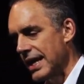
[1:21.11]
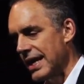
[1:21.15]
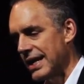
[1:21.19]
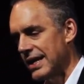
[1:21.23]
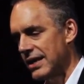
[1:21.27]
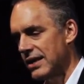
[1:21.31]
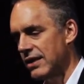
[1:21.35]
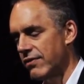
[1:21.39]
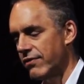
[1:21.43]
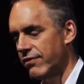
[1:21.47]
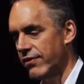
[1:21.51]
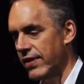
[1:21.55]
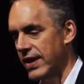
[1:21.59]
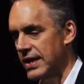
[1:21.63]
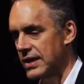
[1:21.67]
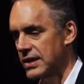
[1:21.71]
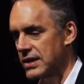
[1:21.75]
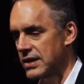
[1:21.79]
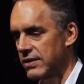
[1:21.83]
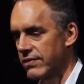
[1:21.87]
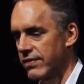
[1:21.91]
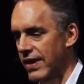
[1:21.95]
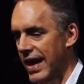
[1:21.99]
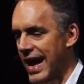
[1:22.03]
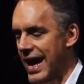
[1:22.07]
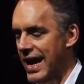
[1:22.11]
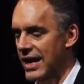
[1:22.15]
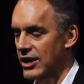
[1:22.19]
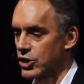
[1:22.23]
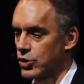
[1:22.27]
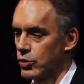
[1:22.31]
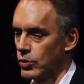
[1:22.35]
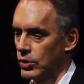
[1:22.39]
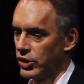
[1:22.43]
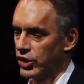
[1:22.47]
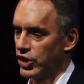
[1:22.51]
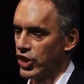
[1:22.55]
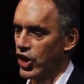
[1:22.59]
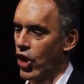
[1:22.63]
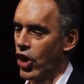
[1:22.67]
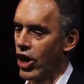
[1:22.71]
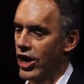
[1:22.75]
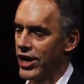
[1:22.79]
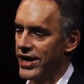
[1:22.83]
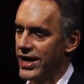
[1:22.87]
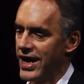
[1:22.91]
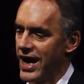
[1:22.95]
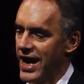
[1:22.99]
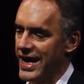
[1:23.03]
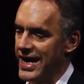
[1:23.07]
in the face of actual
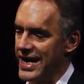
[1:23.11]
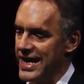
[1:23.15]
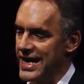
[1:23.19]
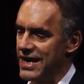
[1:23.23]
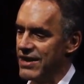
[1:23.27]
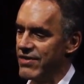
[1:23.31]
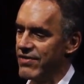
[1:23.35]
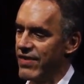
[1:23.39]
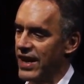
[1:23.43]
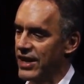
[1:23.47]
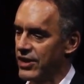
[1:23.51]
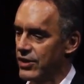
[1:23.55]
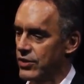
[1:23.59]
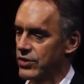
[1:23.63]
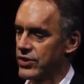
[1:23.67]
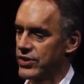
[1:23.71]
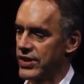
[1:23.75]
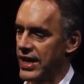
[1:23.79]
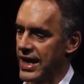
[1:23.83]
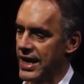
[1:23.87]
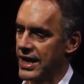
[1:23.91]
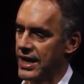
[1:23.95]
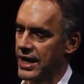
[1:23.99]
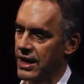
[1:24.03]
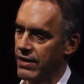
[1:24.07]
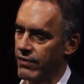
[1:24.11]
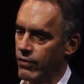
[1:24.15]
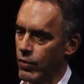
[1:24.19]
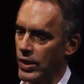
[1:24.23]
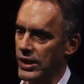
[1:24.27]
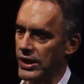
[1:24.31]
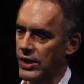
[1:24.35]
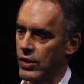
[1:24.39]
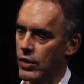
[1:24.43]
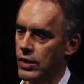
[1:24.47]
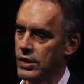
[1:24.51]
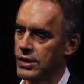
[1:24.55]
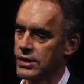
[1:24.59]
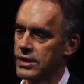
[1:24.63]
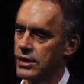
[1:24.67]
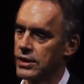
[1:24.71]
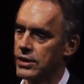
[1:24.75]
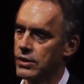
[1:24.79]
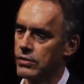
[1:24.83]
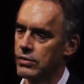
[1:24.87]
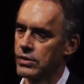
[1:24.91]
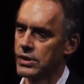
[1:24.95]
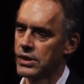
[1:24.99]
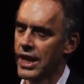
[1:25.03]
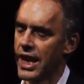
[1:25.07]
non-naive understanding of what
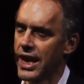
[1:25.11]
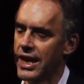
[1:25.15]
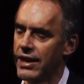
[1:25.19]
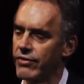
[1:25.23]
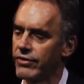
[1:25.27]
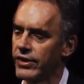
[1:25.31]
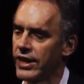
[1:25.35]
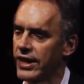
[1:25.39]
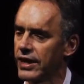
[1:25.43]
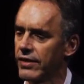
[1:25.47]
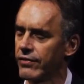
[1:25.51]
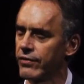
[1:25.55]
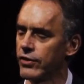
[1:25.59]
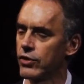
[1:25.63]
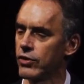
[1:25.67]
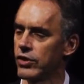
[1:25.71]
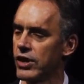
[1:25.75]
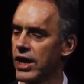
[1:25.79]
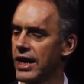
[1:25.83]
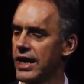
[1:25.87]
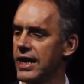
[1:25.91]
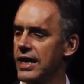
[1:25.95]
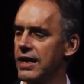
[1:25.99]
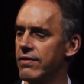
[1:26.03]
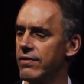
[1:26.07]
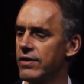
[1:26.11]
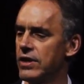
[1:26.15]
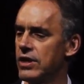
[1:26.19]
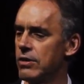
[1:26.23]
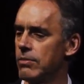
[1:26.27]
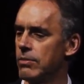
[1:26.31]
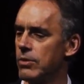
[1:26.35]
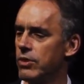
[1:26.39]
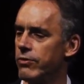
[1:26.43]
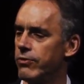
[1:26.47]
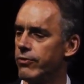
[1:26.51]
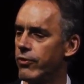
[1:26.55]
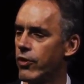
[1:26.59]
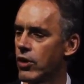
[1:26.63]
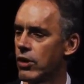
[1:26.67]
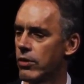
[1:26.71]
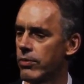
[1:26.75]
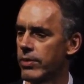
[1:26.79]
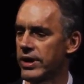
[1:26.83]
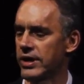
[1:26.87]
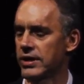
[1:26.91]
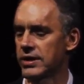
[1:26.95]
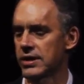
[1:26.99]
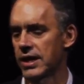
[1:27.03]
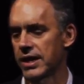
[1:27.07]
constitutes life. Like if you're naive and you move
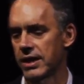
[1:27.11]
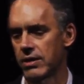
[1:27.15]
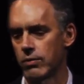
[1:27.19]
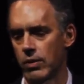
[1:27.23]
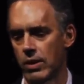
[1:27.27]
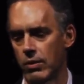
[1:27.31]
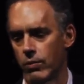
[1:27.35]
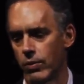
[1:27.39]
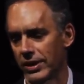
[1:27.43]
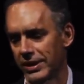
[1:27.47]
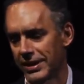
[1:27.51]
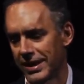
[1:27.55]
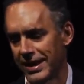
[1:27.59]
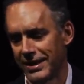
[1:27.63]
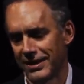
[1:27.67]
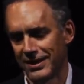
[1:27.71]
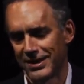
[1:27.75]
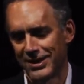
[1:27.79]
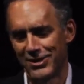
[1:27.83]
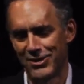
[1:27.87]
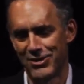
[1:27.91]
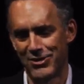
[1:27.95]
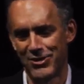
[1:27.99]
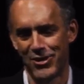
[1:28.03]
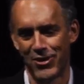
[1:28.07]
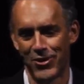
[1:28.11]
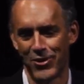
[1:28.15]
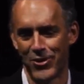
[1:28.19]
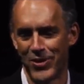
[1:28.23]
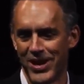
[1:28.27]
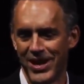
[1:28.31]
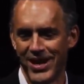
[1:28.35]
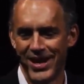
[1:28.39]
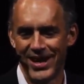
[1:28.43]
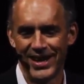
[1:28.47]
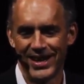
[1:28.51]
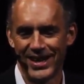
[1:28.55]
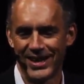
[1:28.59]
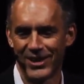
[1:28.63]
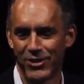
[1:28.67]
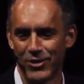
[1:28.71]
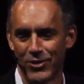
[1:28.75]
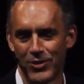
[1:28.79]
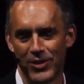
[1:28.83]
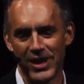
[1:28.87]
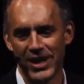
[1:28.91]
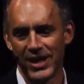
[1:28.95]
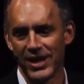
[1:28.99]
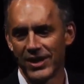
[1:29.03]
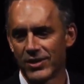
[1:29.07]
forward, it's like, well, what the hell do you know? You
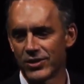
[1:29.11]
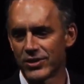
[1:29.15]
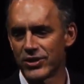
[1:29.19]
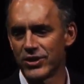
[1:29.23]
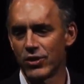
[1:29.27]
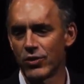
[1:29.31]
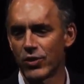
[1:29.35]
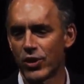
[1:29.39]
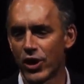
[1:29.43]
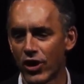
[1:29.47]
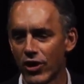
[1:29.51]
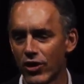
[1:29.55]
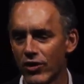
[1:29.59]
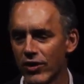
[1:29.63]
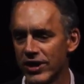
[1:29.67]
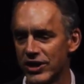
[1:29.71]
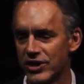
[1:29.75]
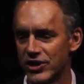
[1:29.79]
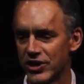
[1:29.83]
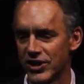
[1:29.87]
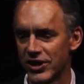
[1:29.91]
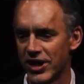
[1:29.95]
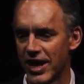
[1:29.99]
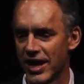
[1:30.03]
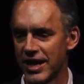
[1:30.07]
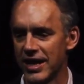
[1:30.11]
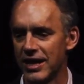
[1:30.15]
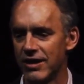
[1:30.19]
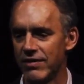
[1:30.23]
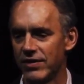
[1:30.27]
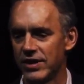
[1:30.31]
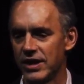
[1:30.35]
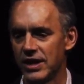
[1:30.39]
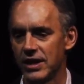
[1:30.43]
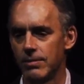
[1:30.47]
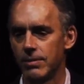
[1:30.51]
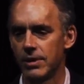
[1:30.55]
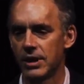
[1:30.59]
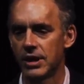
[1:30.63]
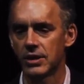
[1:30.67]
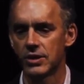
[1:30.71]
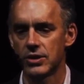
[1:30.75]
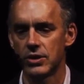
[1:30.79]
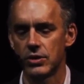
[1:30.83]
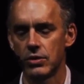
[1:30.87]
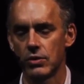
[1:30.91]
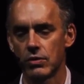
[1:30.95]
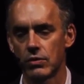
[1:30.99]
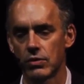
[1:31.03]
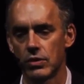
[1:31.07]
know, there's no courage in naivety
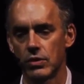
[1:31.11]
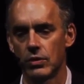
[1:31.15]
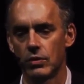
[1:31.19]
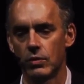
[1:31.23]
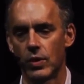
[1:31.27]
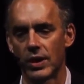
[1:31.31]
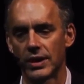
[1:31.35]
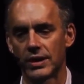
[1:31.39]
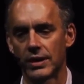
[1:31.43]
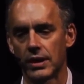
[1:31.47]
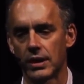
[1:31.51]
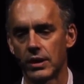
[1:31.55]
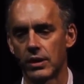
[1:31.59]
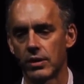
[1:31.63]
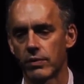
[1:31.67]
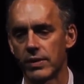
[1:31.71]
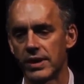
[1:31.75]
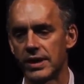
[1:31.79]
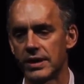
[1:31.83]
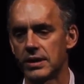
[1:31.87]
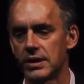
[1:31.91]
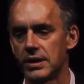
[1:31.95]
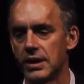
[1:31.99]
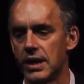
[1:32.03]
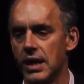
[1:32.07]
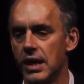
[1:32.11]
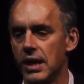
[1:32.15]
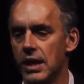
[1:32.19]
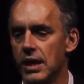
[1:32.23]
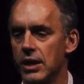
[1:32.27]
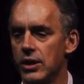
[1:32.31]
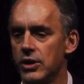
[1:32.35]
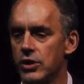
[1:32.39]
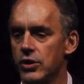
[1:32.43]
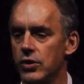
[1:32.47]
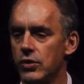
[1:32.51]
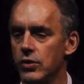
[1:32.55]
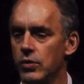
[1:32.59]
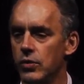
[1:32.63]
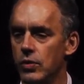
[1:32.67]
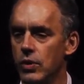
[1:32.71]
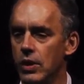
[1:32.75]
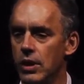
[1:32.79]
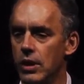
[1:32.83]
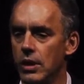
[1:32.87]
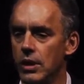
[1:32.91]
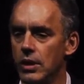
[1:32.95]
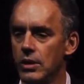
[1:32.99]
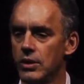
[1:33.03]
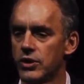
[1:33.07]
because you don't know what there is to
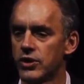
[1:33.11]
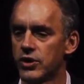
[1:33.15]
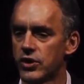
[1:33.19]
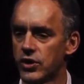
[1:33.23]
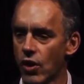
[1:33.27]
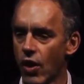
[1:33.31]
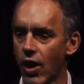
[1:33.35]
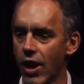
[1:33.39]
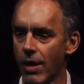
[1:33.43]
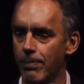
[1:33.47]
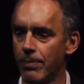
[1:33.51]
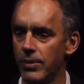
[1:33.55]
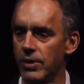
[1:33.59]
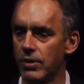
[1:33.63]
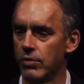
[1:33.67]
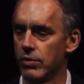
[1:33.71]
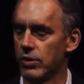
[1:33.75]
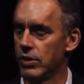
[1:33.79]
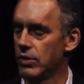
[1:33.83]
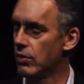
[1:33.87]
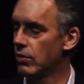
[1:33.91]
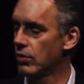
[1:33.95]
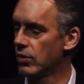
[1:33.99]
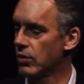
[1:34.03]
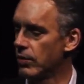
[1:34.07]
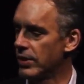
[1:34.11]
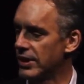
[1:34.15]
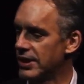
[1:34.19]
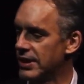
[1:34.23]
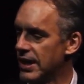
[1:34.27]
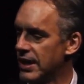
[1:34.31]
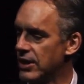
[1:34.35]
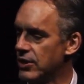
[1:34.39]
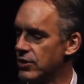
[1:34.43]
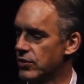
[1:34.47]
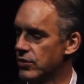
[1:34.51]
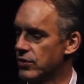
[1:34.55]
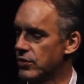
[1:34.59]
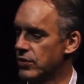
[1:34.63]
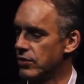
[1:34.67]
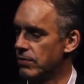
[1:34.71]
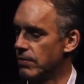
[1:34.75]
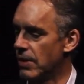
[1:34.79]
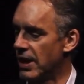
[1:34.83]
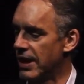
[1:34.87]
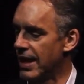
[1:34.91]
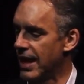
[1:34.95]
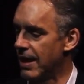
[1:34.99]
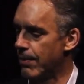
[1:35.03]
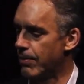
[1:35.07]
stop you. You don't know what dangers you
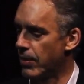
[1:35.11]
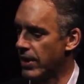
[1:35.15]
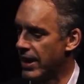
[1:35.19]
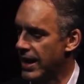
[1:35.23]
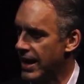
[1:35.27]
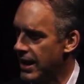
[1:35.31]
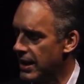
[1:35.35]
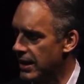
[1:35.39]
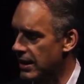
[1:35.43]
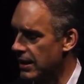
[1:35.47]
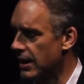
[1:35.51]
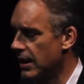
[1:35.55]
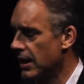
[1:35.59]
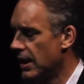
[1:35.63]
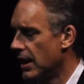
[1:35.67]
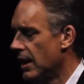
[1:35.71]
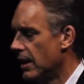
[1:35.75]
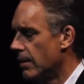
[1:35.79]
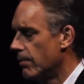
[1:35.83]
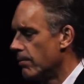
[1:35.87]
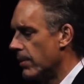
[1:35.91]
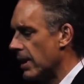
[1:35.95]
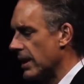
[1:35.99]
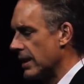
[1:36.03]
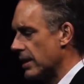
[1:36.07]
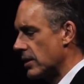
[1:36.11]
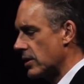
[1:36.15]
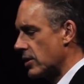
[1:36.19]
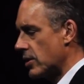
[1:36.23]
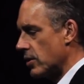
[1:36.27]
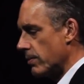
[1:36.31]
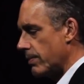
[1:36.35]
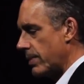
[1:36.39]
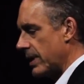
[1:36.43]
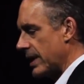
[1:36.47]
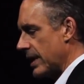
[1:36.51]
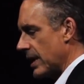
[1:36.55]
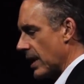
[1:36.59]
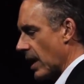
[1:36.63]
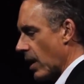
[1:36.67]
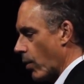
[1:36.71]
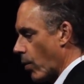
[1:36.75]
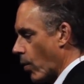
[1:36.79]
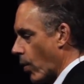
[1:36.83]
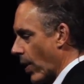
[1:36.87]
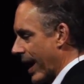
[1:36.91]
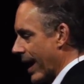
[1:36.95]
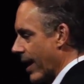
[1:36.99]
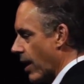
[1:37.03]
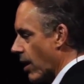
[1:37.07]
might apprehend, but to be
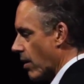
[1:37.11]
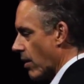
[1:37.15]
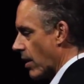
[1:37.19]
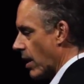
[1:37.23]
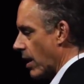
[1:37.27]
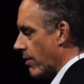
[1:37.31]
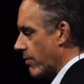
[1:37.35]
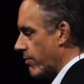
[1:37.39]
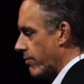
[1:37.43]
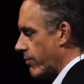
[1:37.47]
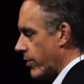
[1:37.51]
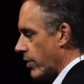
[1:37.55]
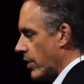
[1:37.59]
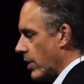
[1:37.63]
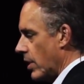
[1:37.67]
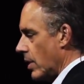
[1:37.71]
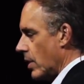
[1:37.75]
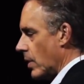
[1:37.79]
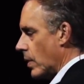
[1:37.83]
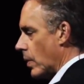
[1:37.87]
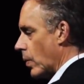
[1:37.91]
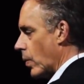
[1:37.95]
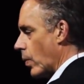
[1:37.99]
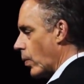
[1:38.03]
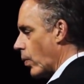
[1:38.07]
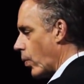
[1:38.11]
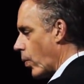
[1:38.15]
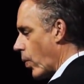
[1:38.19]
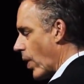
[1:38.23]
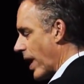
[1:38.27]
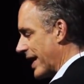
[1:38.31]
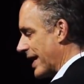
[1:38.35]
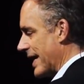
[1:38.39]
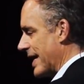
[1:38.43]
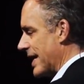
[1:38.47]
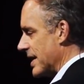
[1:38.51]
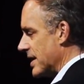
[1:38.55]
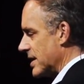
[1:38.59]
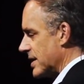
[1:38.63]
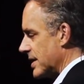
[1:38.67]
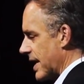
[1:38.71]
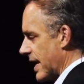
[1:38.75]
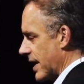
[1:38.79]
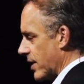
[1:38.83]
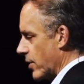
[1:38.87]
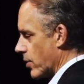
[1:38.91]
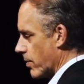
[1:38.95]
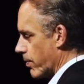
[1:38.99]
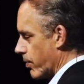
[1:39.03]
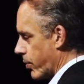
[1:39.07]
aware of what it is
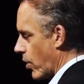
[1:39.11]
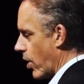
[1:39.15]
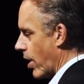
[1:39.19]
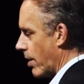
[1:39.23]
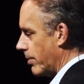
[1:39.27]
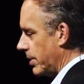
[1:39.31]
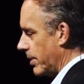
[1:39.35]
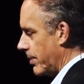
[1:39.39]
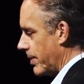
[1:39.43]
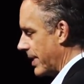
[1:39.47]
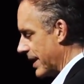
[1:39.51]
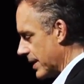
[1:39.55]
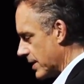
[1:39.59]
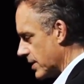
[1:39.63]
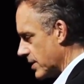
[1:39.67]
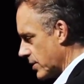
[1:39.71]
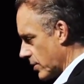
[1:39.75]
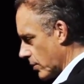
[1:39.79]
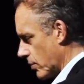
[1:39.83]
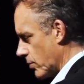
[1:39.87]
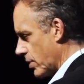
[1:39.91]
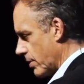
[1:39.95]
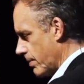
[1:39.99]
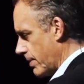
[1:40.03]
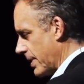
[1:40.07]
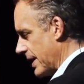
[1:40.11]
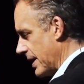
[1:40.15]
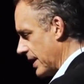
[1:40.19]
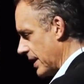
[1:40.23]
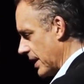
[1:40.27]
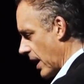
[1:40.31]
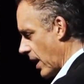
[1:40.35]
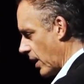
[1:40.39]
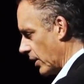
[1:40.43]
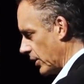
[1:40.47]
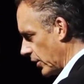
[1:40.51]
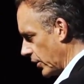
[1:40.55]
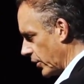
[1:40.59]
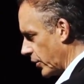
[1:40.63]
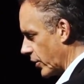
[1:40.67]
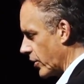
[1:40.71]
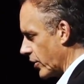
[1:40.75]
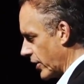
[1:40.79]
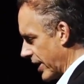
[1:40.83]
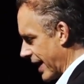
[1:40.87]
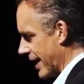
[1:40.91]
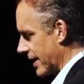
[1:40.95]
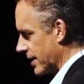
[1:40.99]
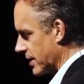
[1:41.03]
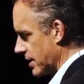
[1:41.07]
that your problem is, so to be
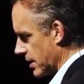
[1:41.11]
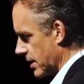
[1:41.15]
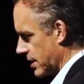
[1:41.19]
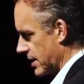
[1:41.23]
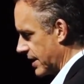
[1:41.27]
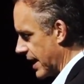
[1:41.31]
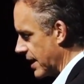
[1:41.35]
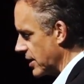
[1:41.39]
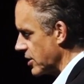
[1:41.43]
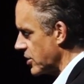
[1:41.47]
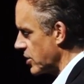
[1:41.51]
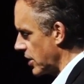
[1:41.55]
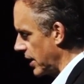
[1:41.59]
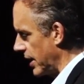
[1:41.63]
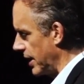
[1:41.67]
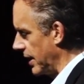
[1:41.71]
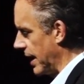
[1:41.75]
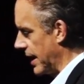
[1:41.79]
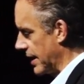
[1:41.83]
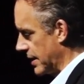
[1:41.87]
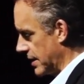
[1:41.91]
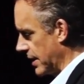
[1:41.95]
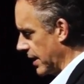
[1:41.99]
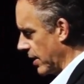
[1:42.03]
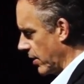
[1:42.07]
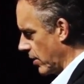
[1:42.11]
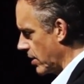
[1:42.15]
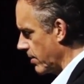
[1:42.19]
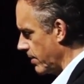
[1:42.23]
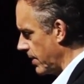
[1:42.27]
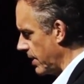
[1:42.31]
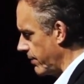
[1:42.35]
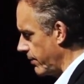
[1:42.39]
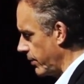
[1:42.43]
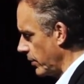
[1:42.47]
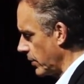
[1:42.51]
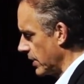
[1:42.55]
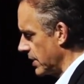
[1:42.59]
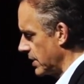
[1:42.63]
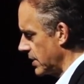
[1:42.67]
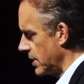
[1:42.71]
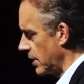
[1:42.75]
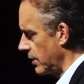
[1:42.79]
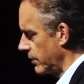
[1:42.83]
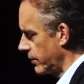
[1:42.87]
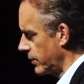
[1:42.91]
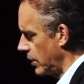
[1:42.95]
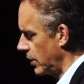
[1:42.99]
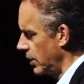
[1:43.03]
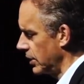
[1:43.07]
alert existentially, let's say, or to be fully
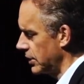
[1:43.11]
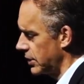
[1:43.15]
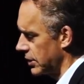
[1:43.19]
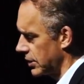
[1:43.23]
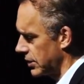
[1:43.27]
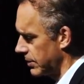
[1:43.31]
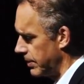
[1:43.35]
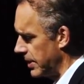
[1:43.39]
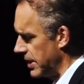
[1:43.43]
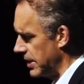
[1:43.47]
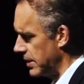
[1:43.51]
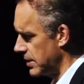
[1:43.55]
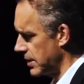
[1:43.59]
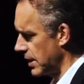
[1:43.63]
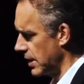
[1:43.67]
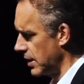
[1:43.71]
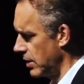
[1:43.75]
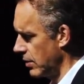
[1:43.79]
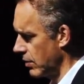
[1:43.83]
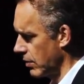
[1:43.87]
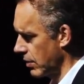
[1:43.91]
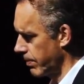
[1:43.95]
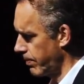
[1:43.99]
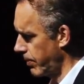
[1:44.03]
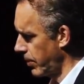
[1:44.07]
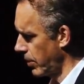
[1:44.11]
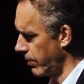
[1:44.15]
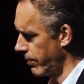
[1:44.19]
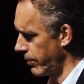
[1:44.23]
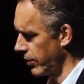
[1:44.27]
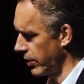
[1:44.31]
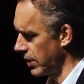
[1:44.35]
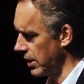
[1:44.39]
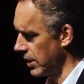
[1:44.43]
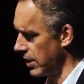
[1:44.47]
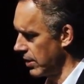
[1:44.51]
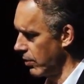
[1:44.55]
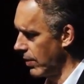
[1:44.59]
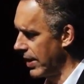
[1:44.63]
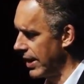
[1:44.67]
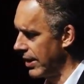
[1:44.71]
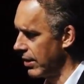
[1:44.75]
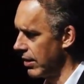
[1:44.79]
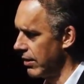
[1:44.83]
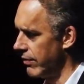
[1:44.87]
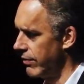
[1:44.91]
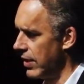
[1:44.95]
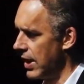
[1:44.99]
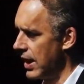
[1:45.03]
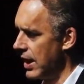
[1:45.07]
self-conscious, means that you're perfectly
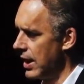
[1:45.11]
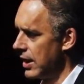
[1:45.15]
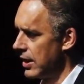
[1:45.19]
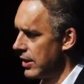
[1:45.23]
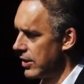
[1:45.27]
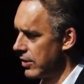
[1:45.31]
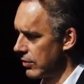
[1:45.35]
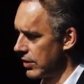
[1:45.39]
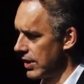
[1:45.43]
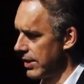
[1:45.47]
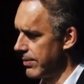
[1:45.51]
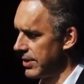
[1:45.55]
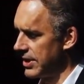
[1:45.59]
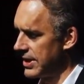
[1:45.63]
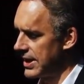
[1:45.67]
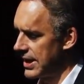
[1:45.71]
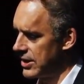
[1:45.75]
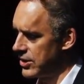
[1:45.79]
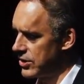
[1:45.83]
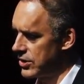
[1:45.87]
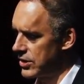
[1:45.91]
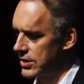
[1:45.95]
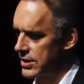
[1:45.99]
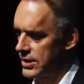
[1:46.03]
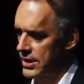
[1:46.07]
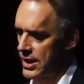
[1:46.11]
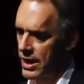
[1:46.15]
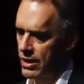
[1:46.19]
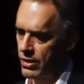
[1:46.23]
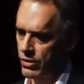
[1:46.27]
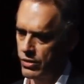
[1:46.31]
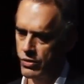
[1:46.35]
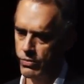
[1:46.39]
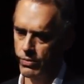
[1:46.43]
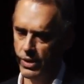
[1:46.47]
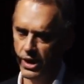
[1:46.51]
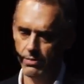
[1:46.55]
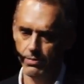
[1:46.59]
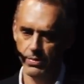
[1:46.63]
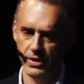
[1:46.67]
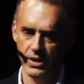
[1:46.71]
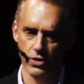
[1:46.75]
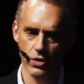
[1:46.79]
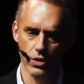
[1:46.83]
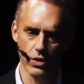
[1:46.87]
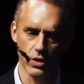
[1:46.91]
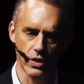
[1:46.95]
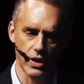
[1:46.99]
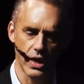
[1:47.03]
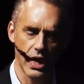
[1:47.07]
aware of your limitations and how you might be
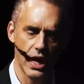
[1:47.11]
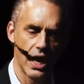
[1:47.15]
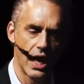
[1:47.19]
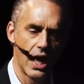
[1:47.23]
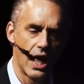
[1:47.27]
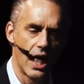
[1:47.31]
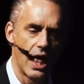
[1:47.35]
hurt,